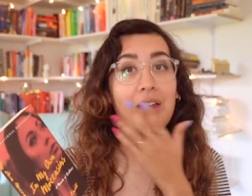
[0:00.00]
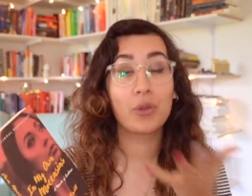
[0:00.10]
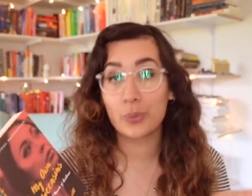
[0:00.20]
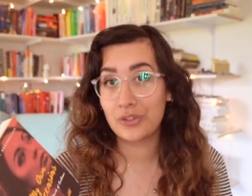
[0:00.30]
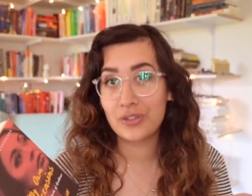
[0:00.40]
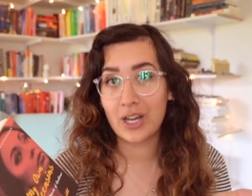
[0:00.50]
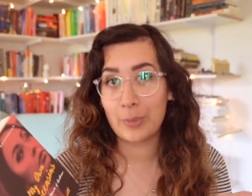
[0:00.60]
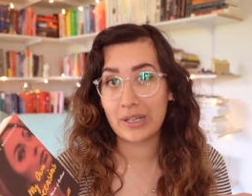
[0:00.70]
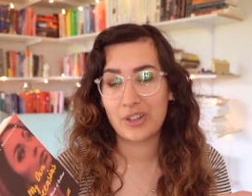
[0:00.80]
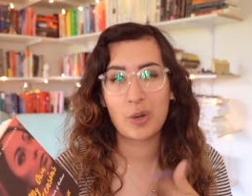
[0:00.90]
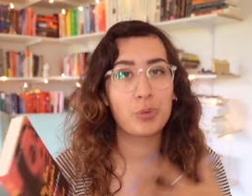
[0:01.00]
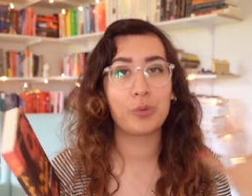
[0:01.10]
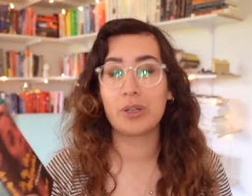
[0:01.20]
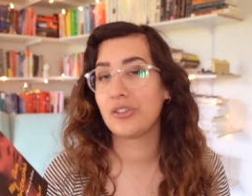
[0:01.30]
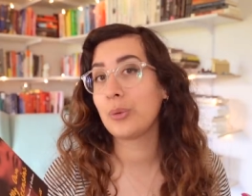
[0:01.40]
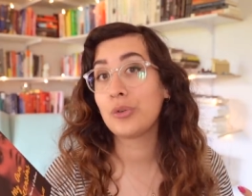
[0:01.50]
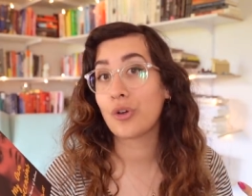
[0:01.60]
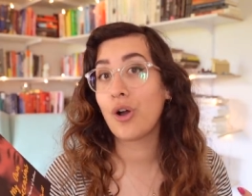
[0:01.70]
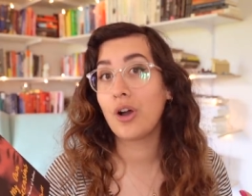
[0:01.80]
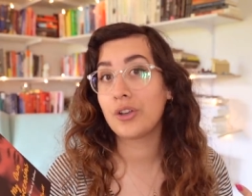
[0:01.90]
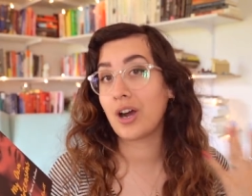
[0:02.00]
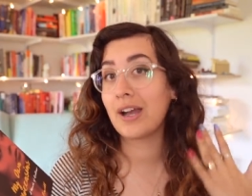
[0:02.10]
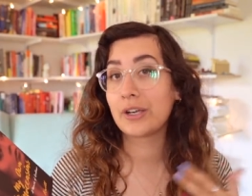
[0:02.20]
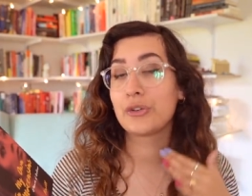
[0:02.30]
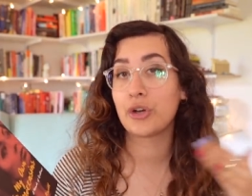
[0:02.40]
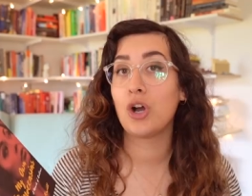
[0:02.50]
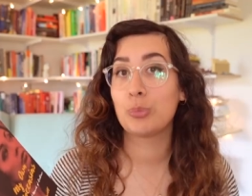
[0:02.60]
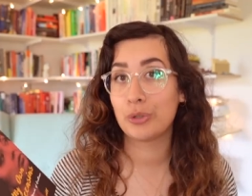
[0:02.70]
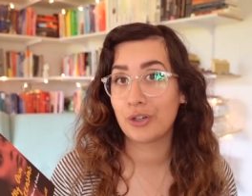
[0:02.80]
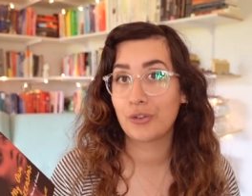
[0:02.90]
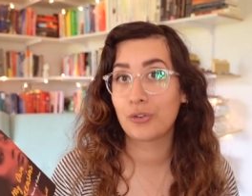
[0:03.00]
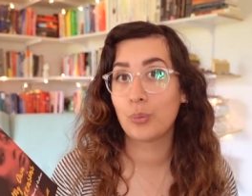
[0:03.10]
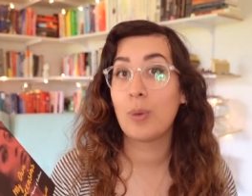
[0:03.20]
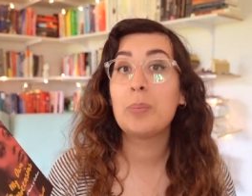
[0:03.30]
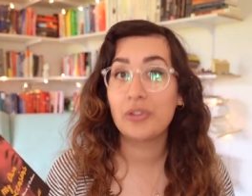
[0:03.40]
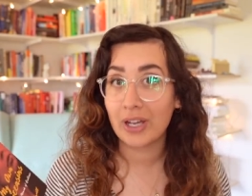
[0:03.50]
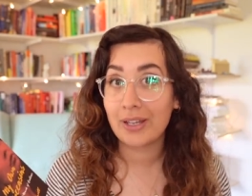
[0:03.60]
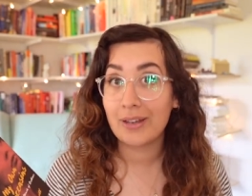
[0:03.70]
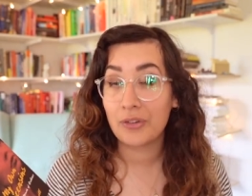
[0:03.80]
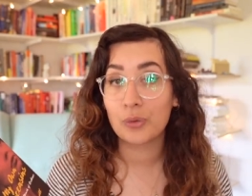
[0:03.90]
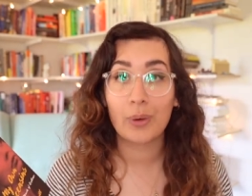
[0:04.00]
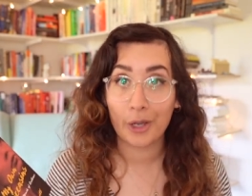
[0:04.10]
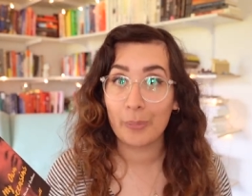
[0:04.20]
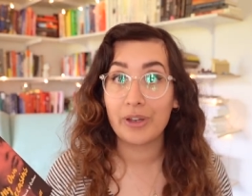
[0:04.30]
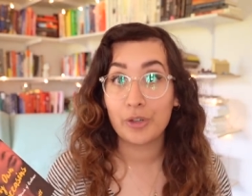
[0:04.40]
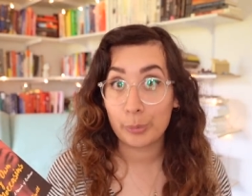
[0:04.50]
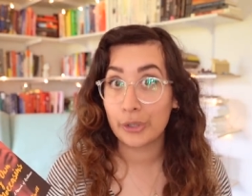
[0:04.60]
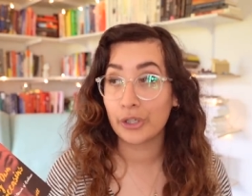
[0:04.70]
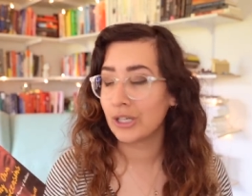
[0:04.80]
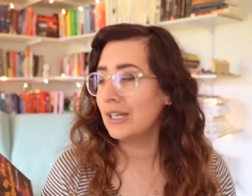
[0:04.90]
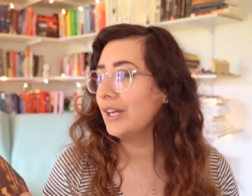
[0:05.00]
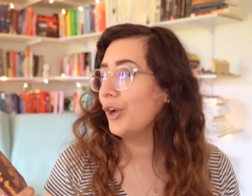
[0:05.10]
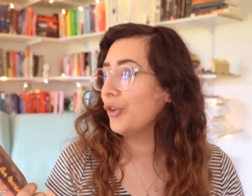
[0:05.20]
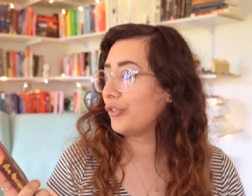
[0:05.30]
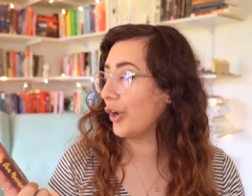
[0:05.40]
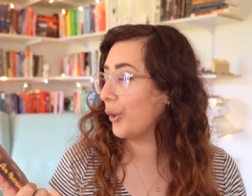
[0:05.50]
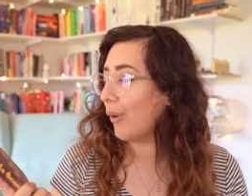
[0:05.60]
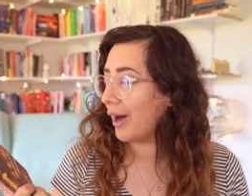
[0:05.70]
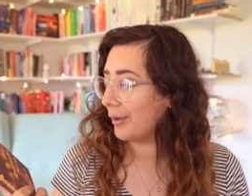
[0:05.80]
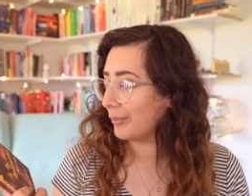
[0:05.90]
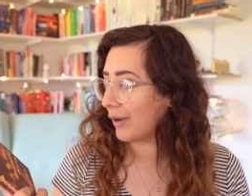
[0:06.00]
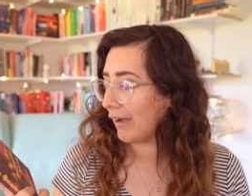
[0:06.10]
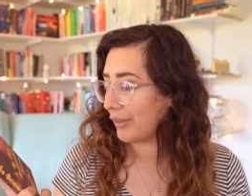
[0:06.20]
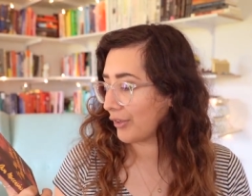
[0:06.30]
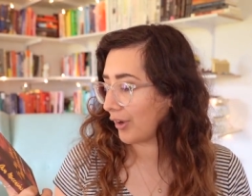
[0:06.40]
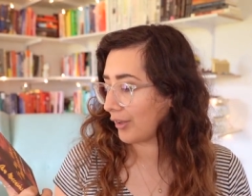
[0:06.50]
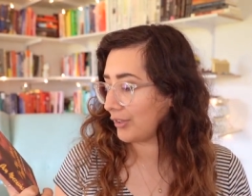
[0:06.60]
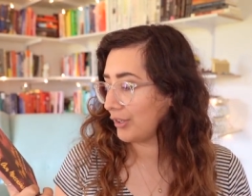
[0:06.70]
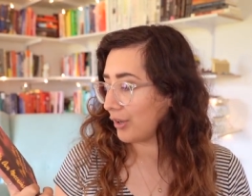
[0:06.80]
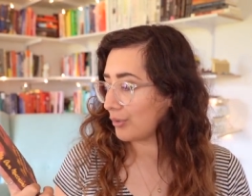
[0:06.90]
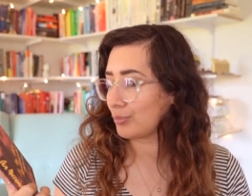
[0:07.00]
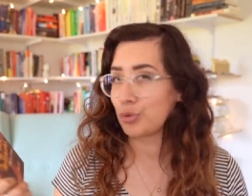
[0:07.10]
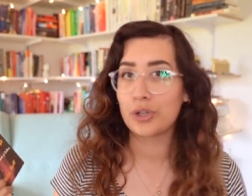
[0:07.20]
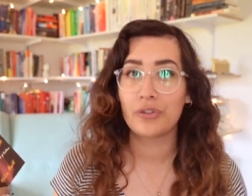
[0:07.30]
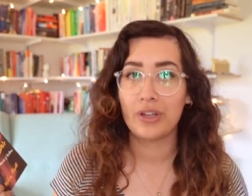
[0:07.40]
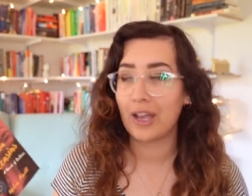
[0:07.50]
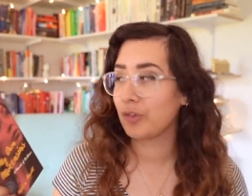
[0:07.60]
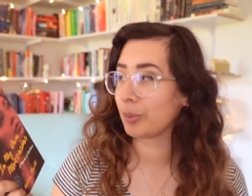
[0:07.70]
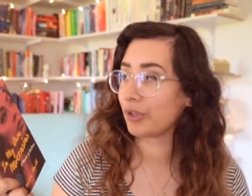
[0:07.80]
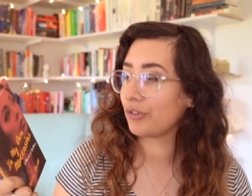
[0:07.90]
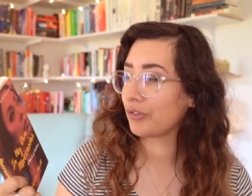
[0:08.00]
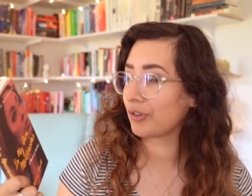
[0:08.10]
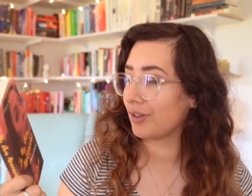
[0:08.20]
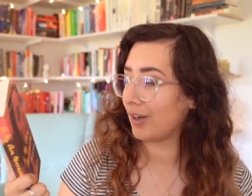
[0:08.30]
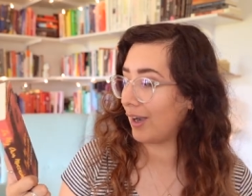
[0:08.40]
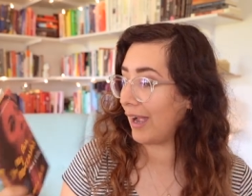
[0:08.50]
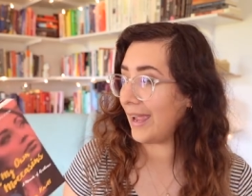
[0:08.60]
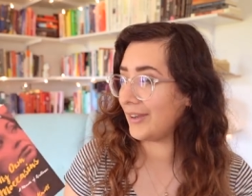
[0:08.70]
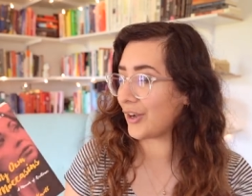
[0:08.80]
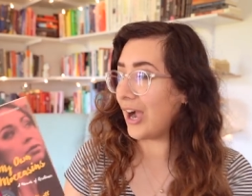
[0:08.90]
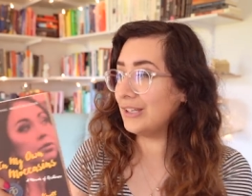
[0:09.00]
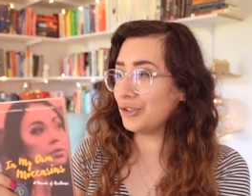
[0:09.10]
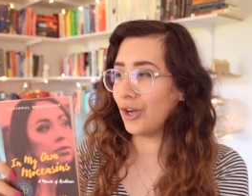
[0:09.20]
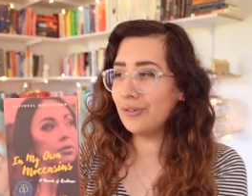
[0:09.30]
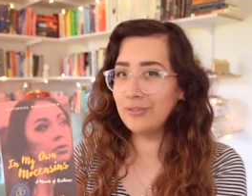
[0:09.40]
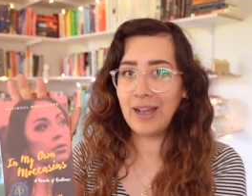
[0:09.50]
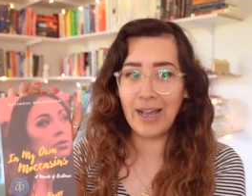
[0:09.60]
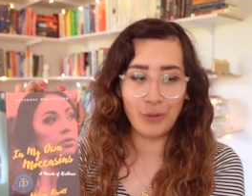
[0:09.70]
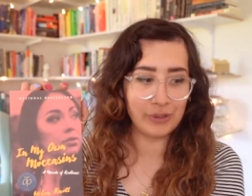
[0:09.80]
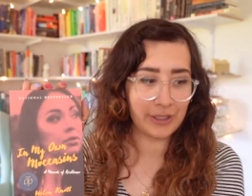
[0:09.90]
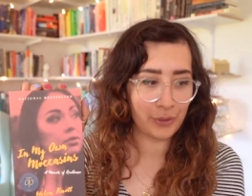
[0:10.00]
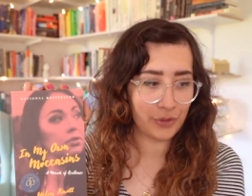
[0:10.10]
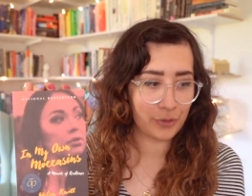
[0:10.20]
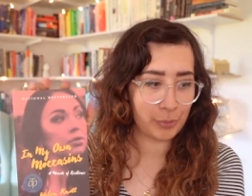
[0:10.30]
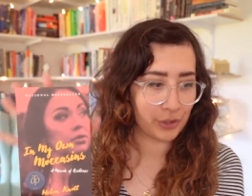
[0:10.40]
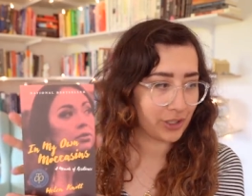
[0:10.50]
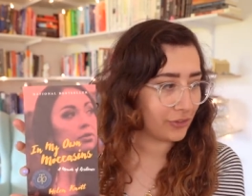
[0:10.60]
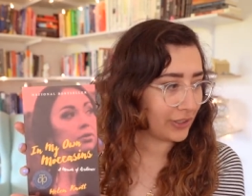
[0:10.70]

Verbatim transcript: And the reason that I picked it up was because it was on Iron Dog Books website as a recommended book. So um, I thought, you know, trust the experts. And I love how little this book is.